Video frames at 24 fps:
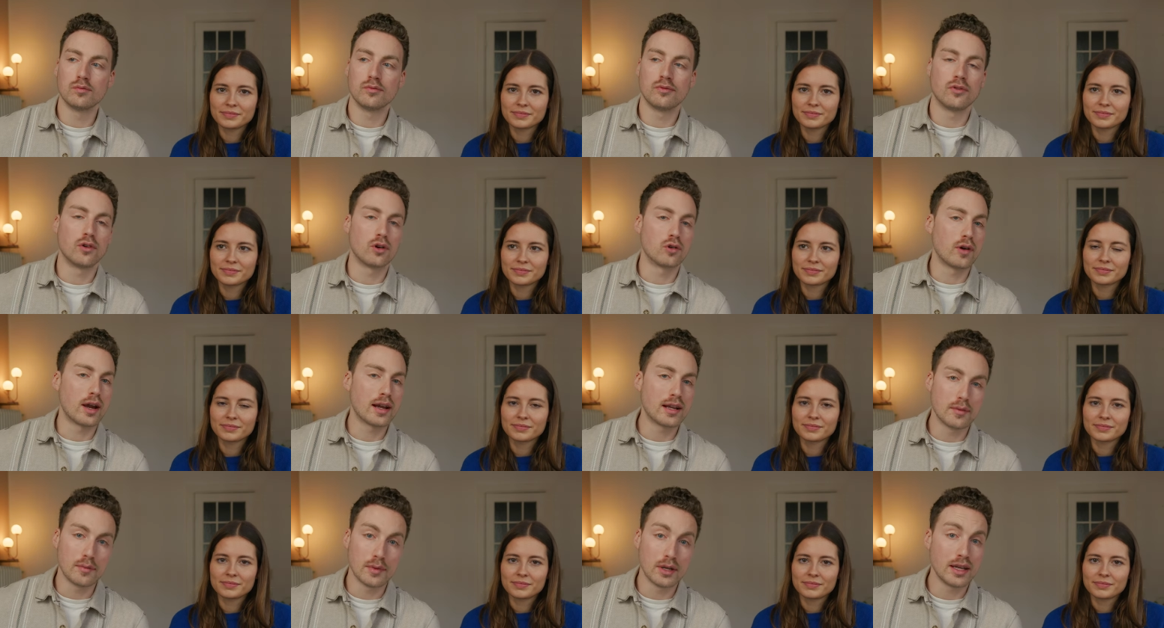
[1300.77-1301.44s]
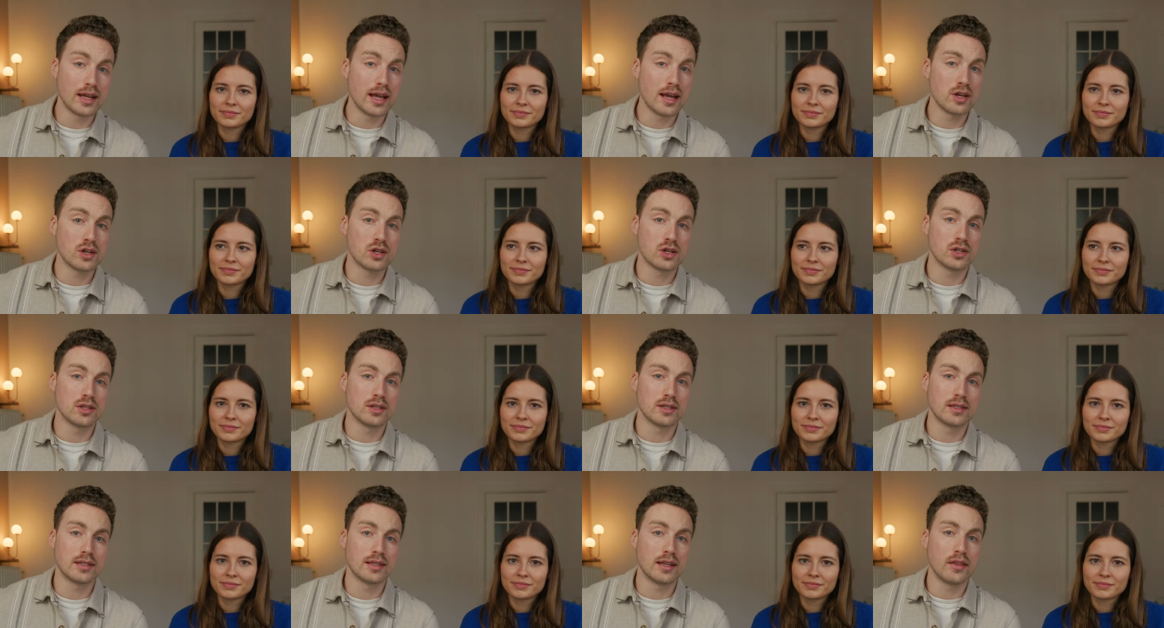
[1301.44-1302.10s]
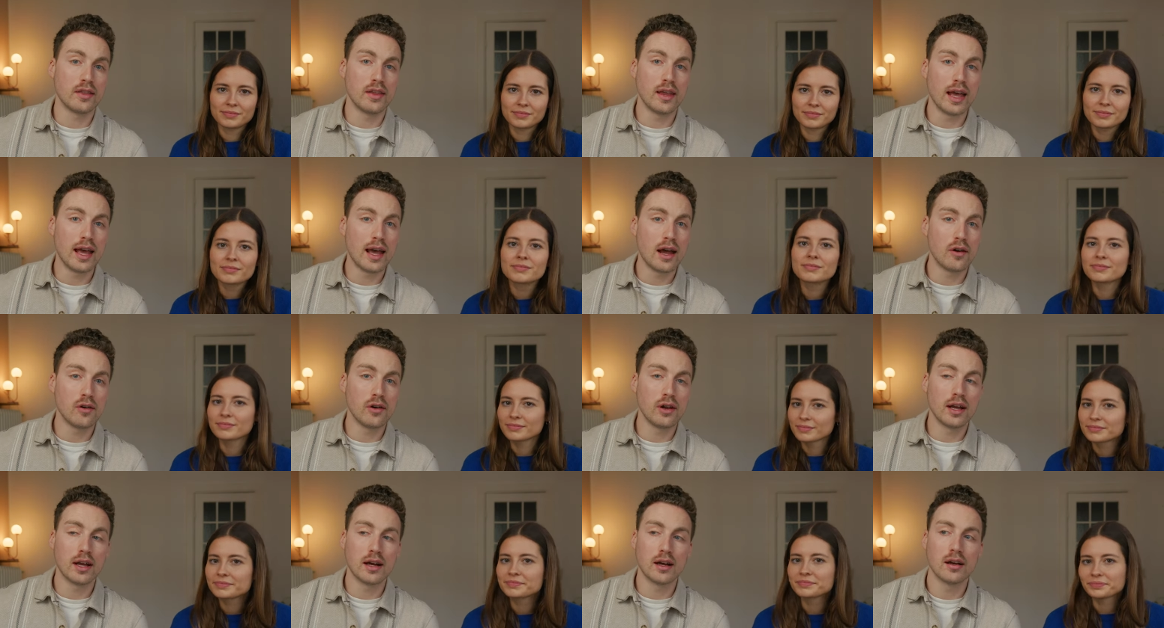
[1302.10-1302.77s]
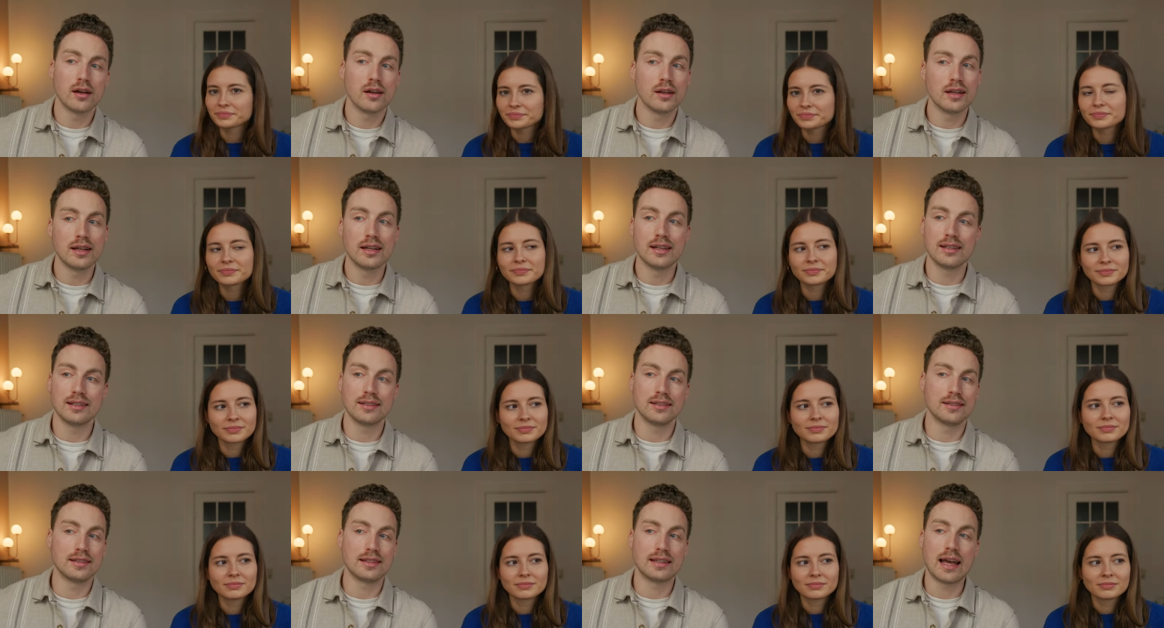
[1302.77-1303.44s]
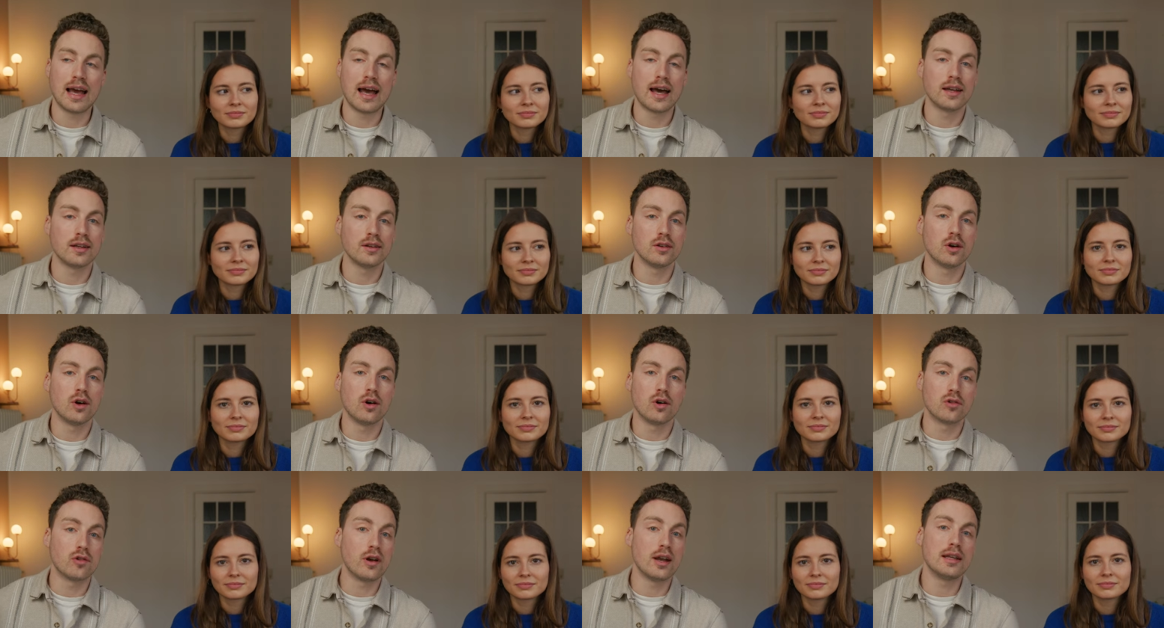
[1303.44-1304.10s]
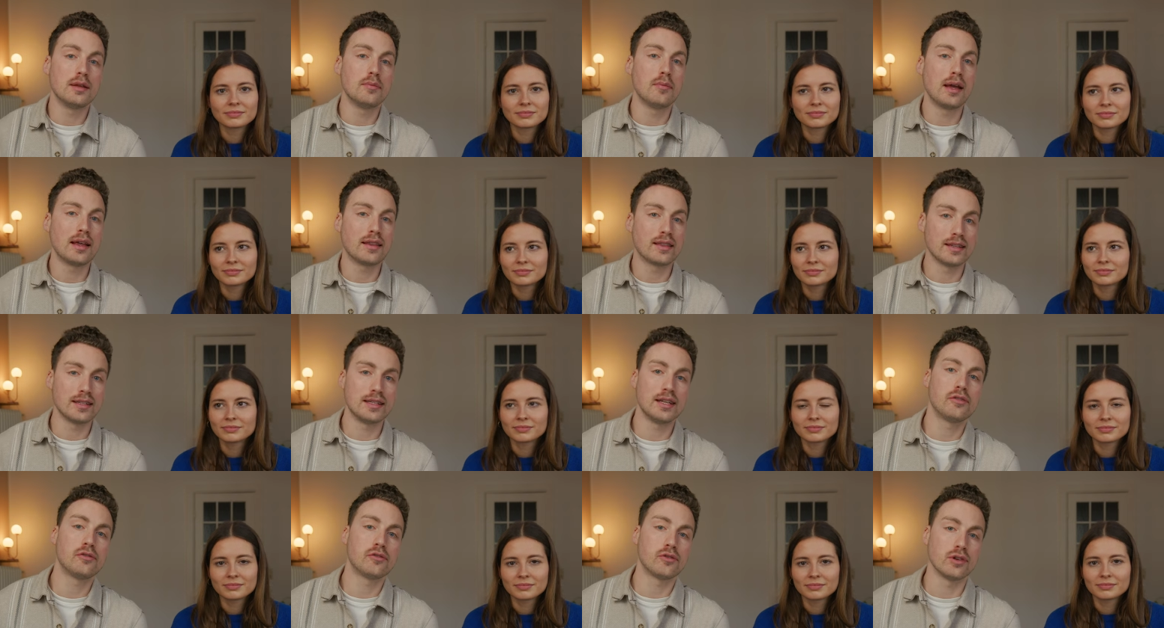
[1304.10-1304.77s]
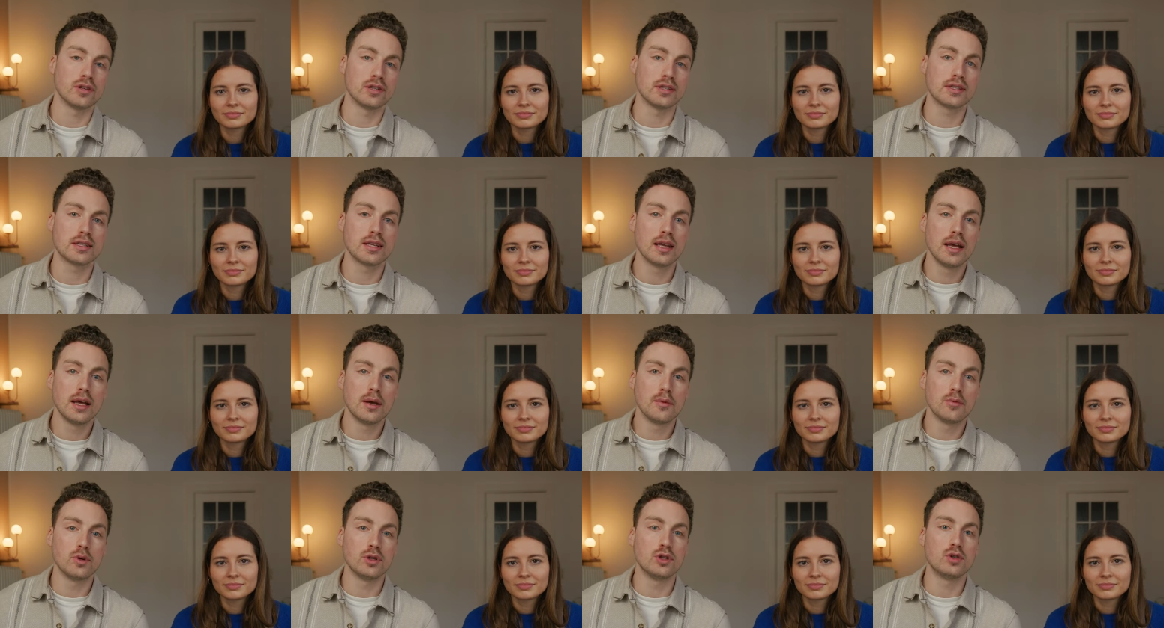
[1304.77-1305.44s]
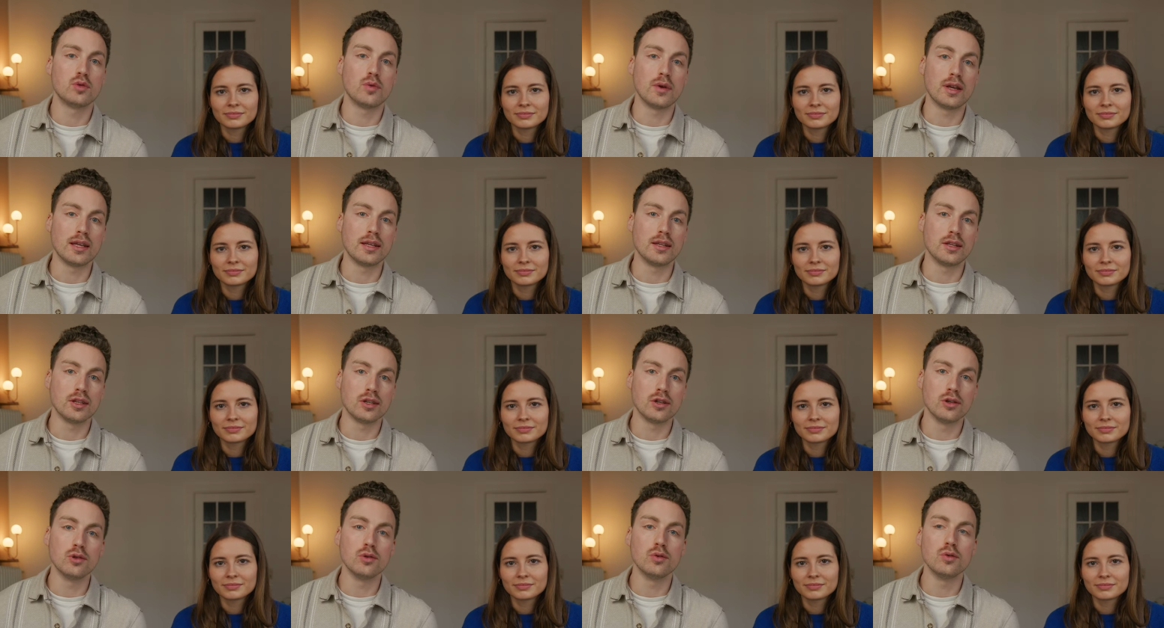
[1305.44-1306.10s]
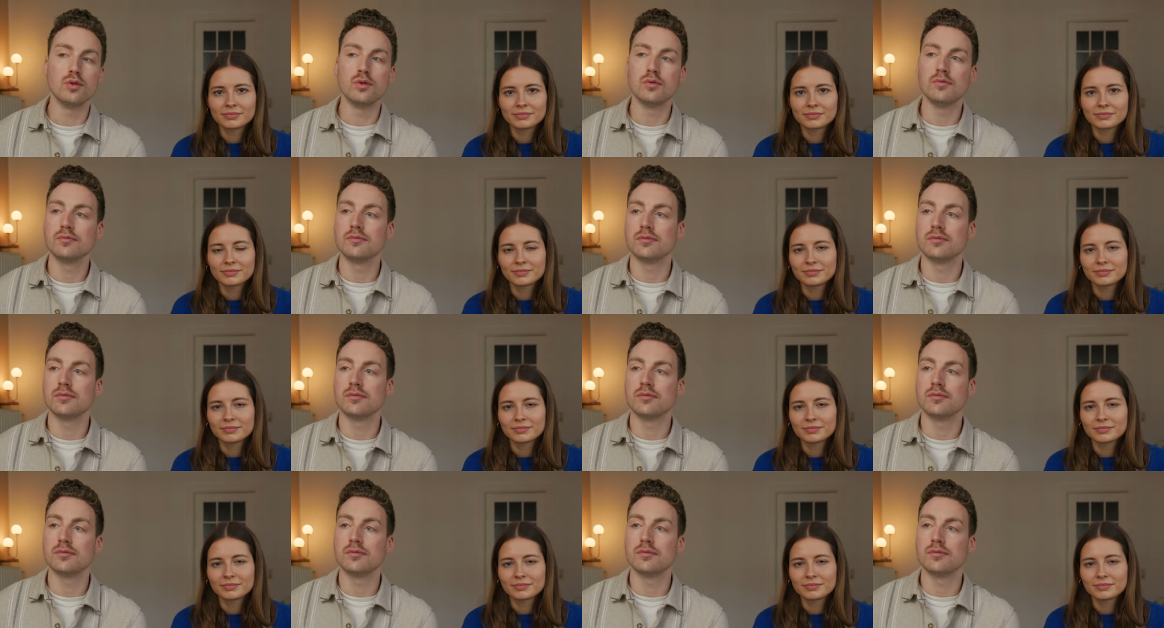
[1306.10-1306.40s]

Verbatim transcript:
Speaker 1: for recommendations in the area can already make the difference between you